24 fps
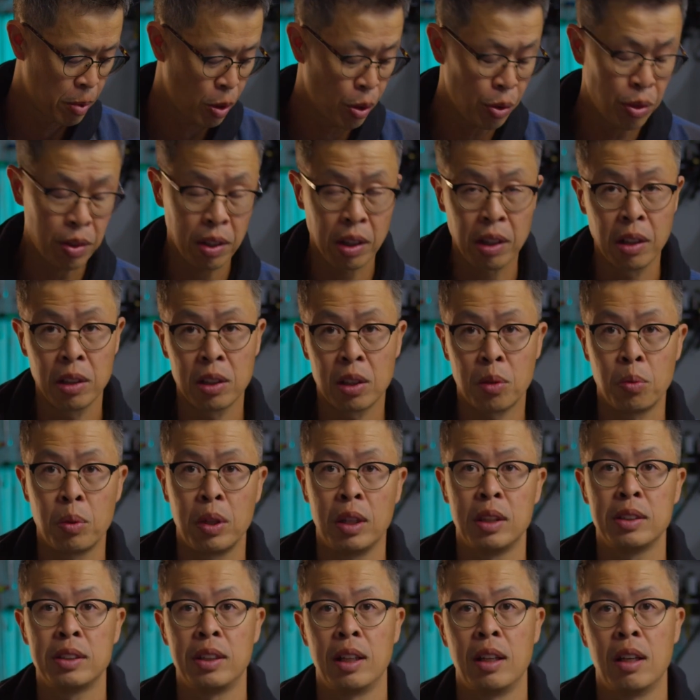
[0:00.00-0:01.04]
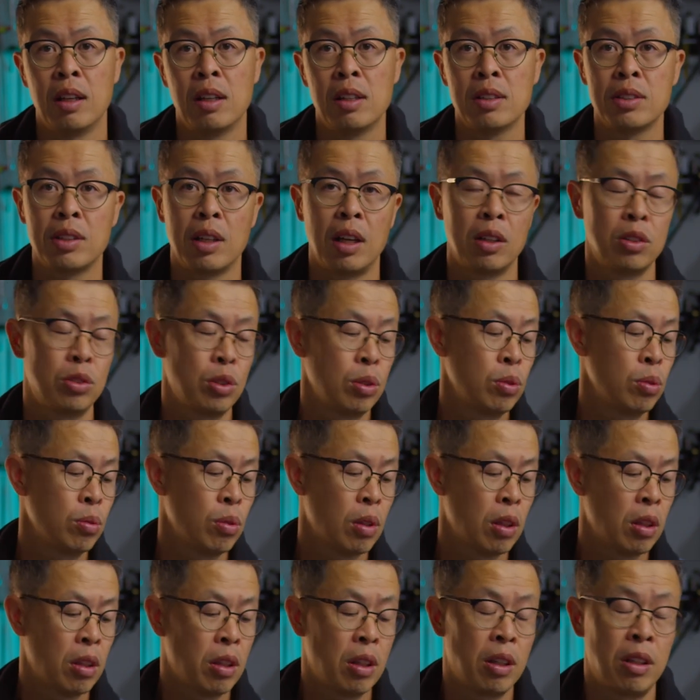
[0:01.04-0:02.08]
both the killer whale tails, I do
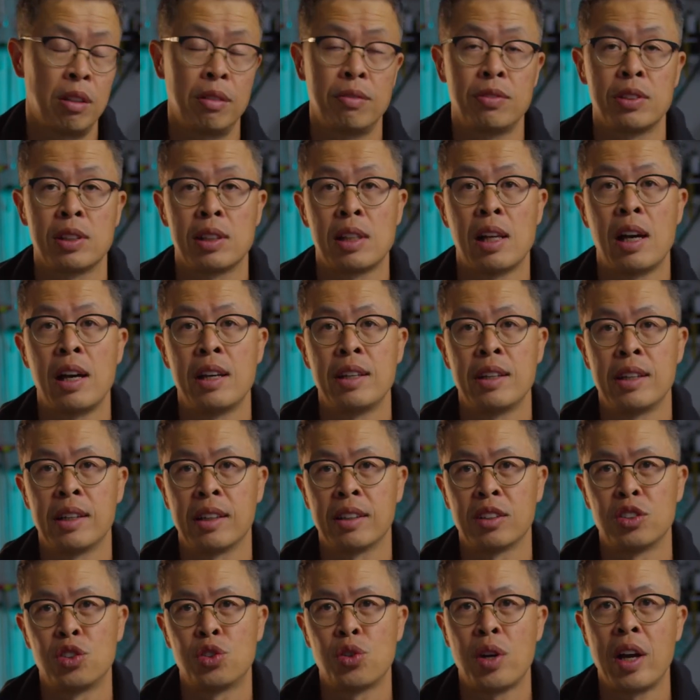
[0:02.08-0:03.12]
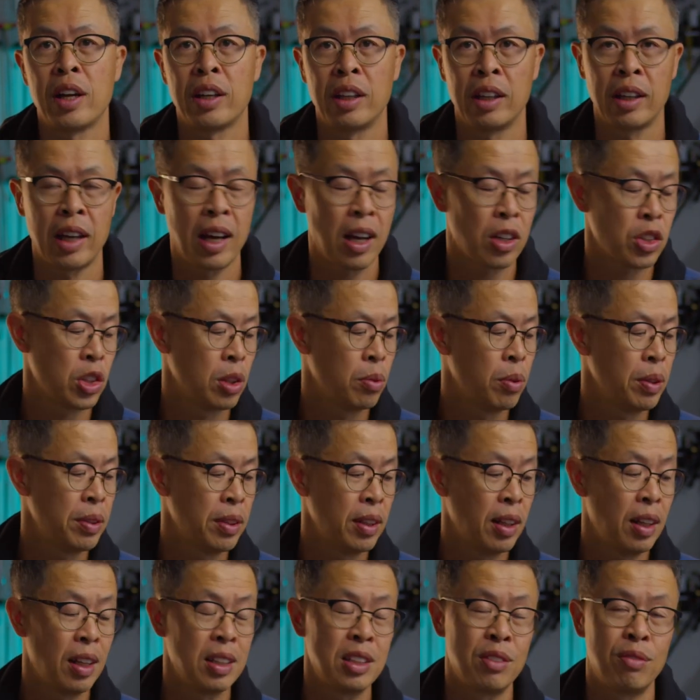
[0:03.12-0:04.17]
a lot of sliding, dragging action with
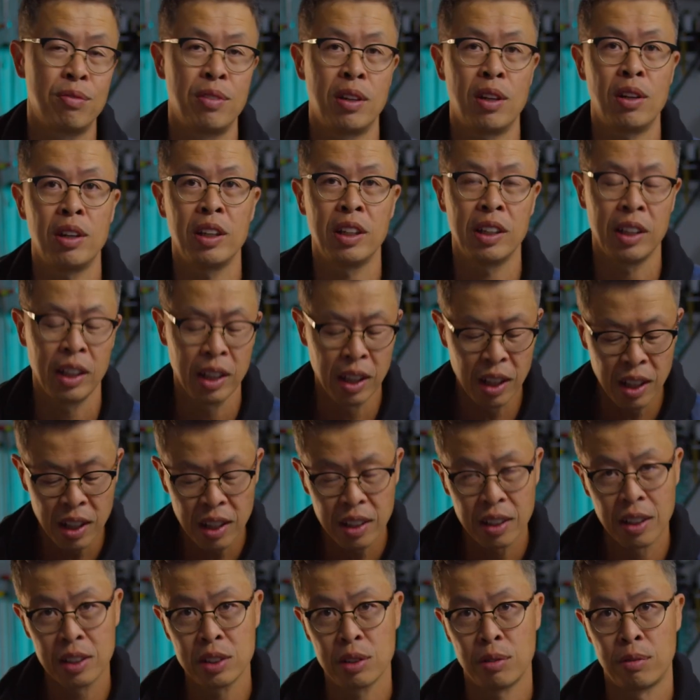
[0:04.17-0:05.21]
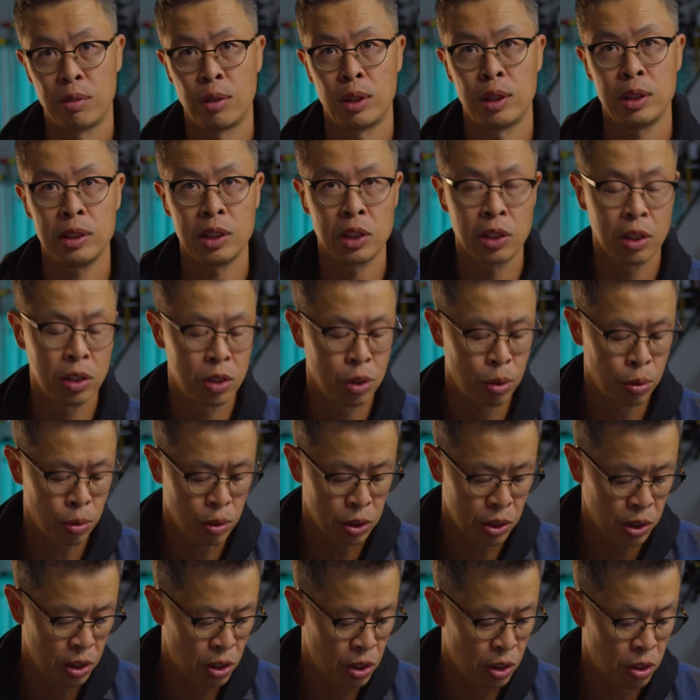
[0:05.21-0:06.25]
it. These are really good
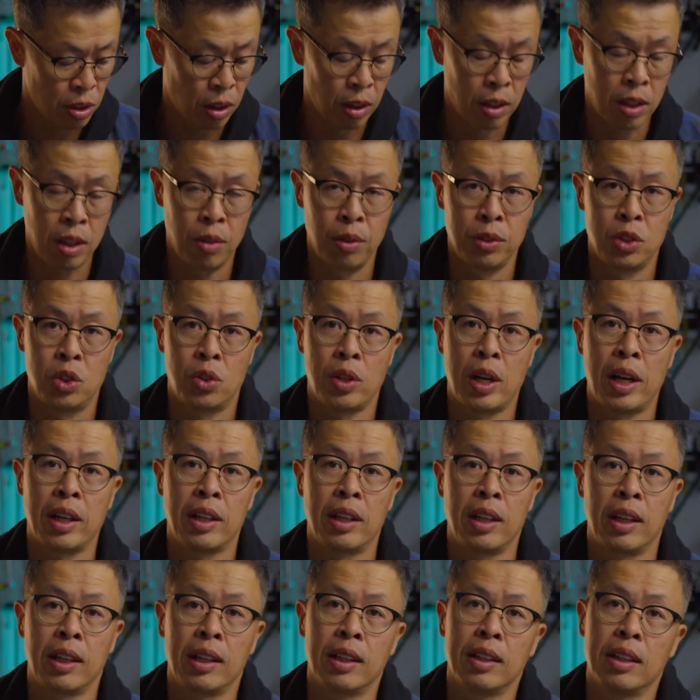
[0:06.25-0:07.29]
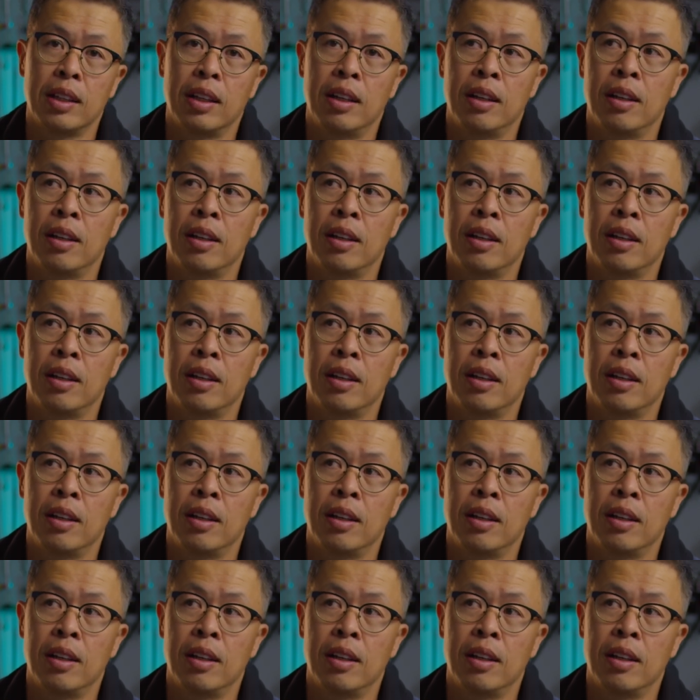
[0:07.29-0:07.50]
tools to start out with dragging.